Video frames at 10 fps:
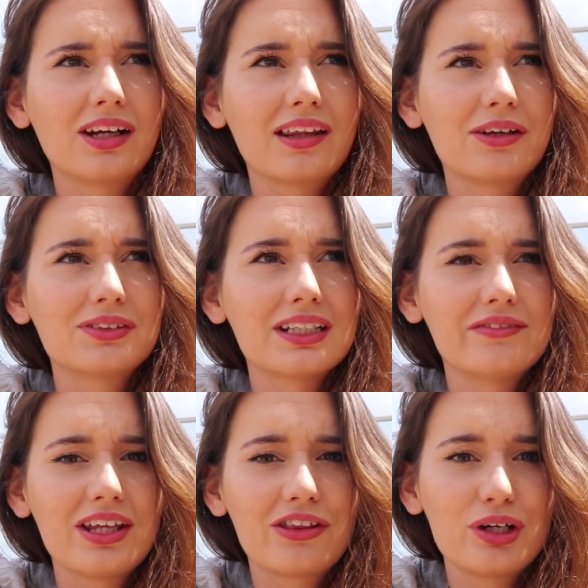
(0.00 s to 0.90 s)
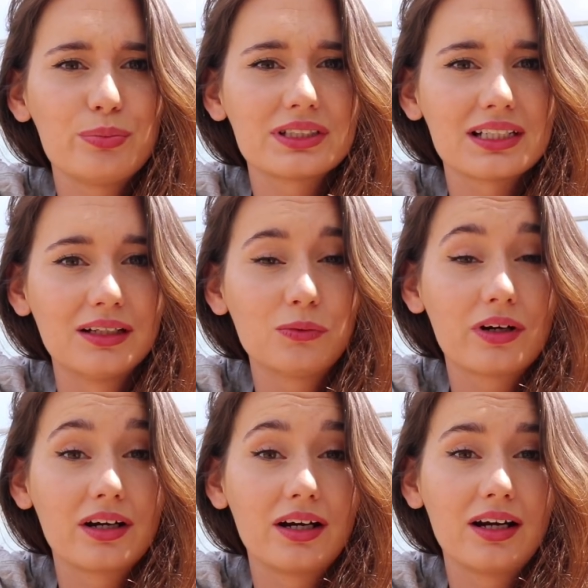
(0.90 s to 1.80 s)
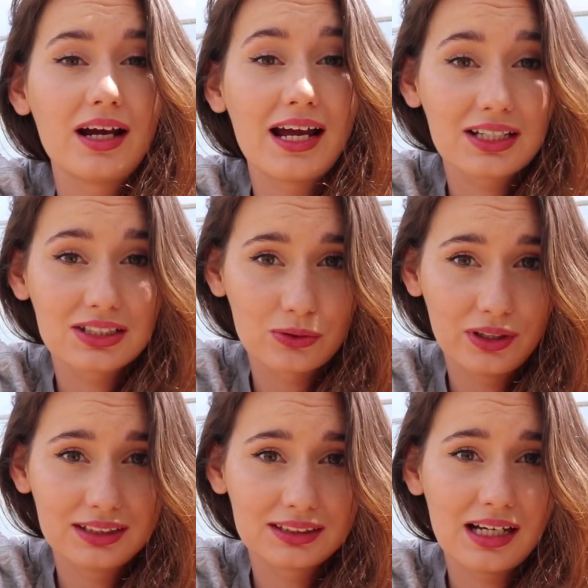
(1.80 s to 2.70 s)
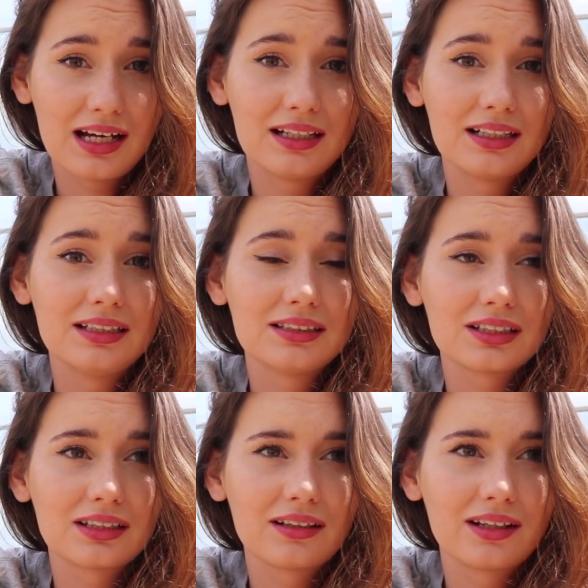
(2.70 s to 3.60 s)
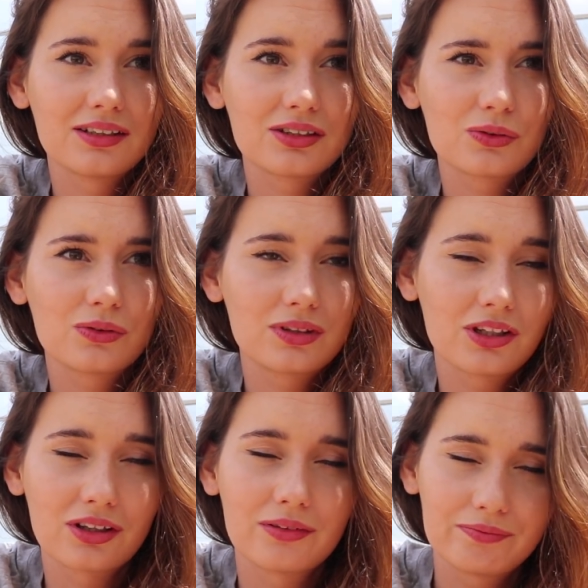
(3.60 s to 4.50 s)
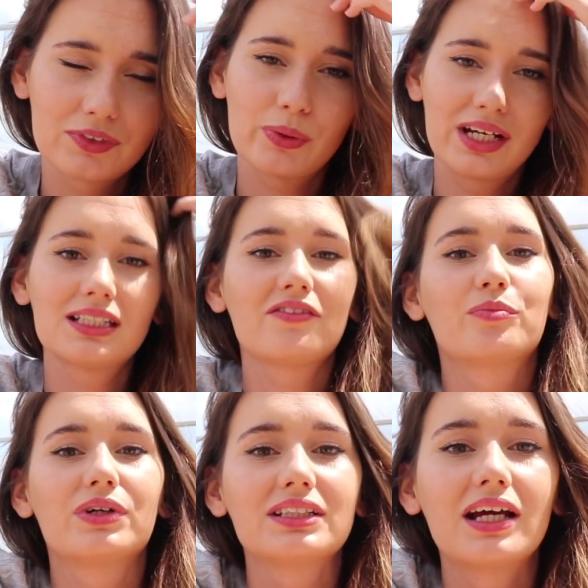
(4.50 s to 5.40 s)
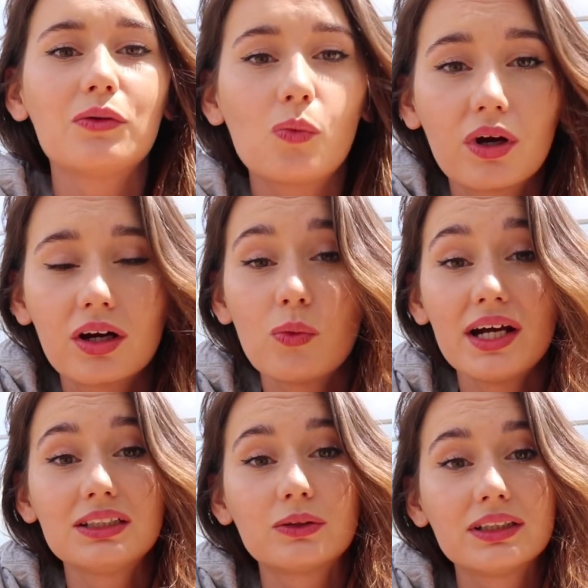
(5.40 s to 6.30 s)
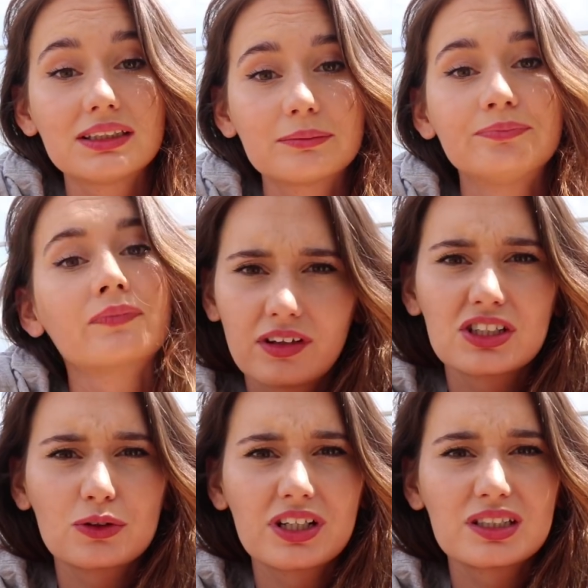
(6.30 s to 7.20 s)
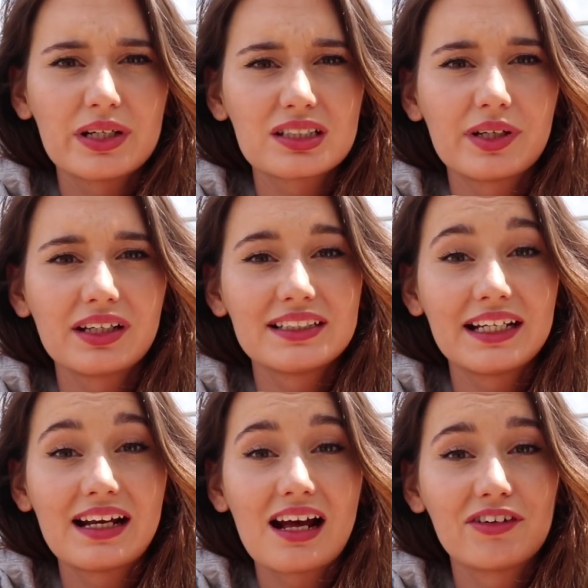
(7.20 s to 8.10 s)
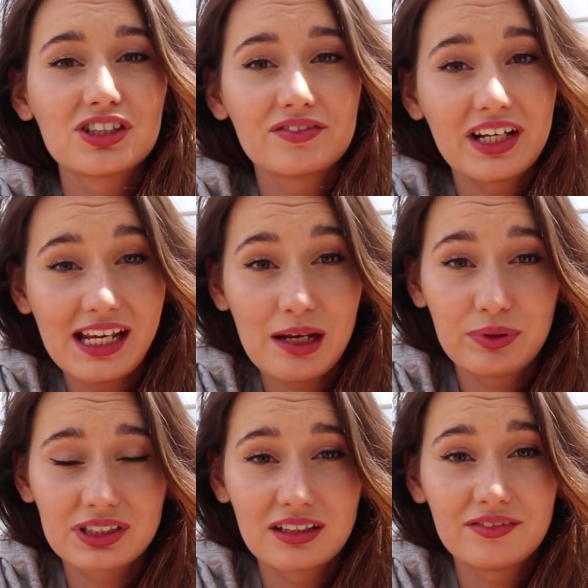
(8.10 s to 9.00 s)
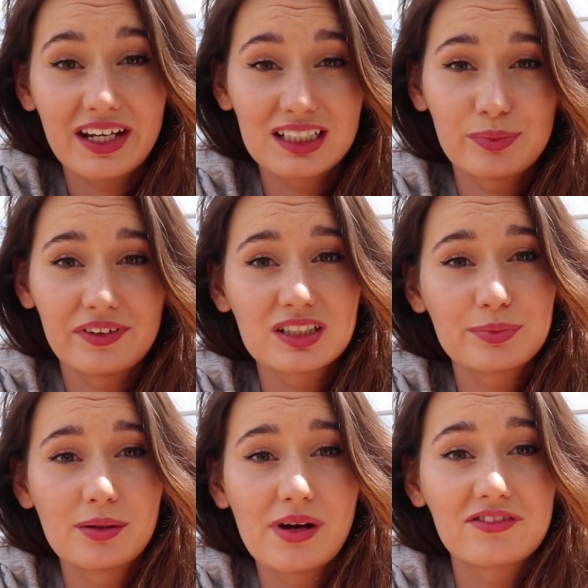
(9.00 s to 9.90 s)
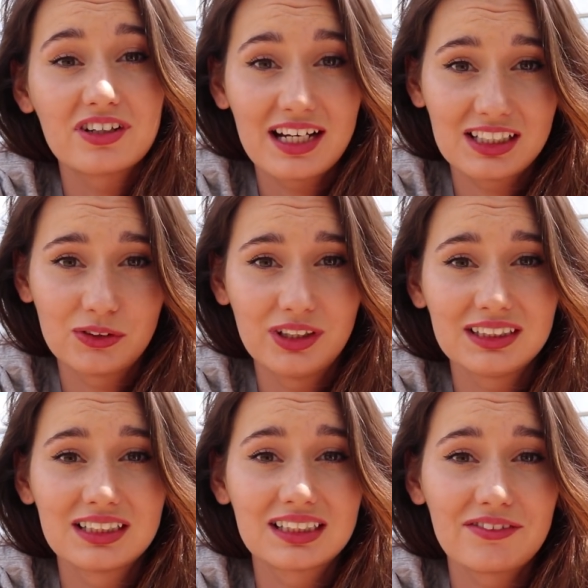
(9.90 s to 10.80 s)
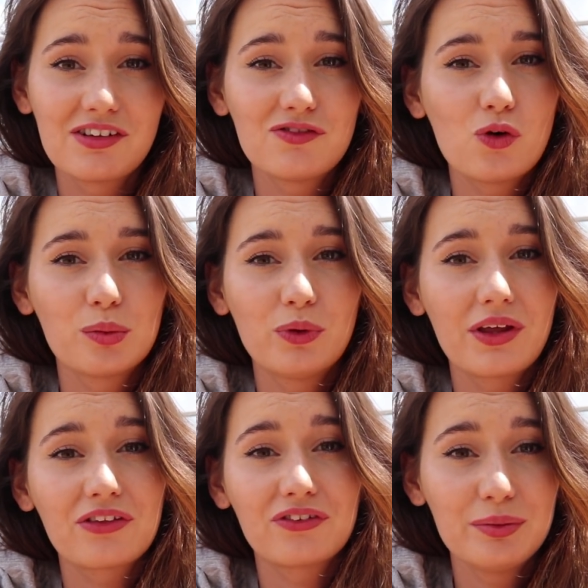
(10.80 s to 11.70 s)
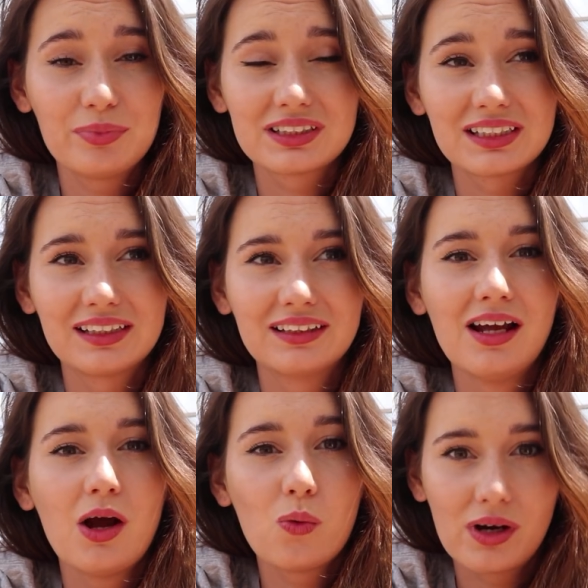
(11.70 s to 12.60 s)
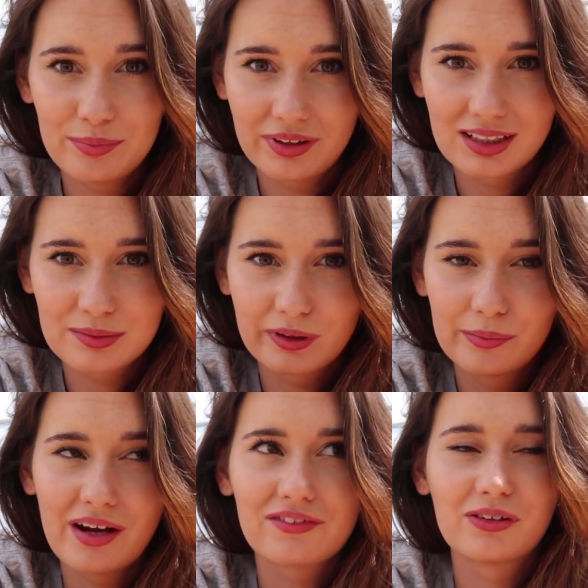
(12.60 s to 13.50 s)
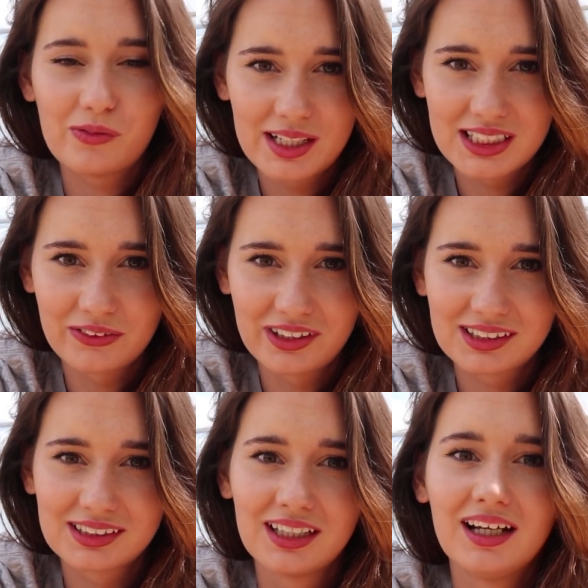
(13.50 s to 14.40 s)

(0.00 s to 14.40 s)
I think it was seventy-three percent, were X sorts, and I think the other twenty-seven percent were Y sorts. The sorted specimen contained an average of eighty-eight percent of X-bearing sperm after X sorts and seventy-four point three percent Y-bearing sperm after Y sorts.